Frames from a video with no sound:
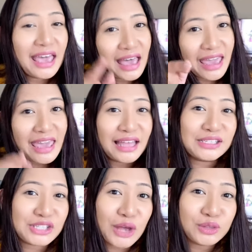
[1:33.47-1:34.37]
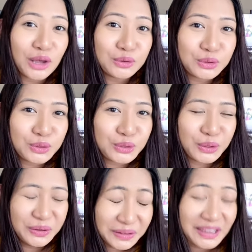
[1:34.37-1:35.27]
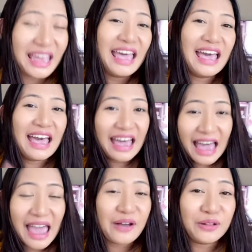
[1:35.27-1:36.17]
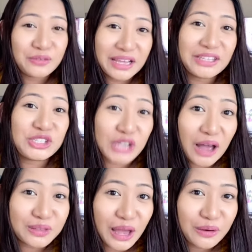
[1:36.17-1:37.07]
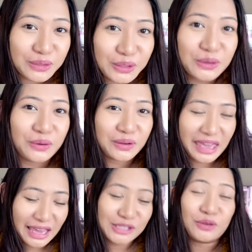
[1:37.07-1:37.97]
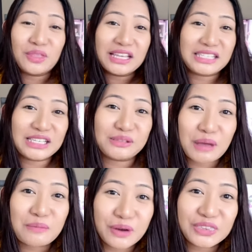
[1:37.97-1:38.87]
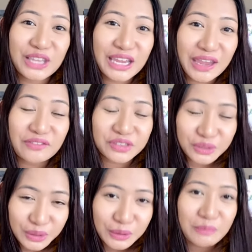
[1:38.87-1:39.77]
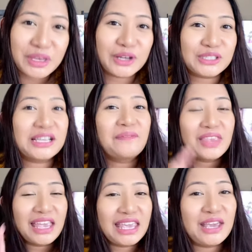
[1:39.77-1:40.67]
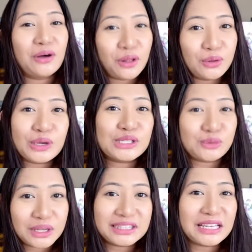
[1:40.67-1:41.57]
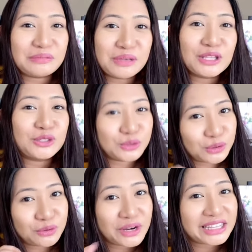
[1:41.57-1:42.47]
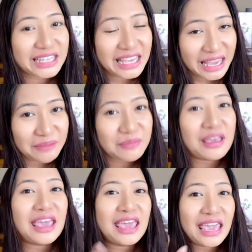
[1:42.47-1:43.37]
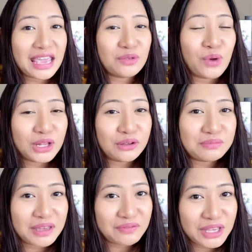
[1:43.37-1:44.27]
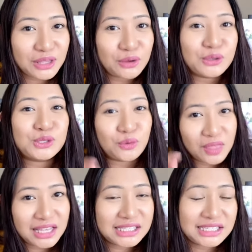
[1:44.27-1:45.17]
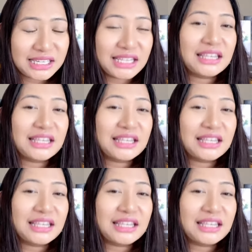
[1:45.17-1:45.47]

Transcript: Ayan, shout out to you. I already shout out you, okay? So this is my birthday gift to you because he always wanted me to greet him in one of my videos, so this is it.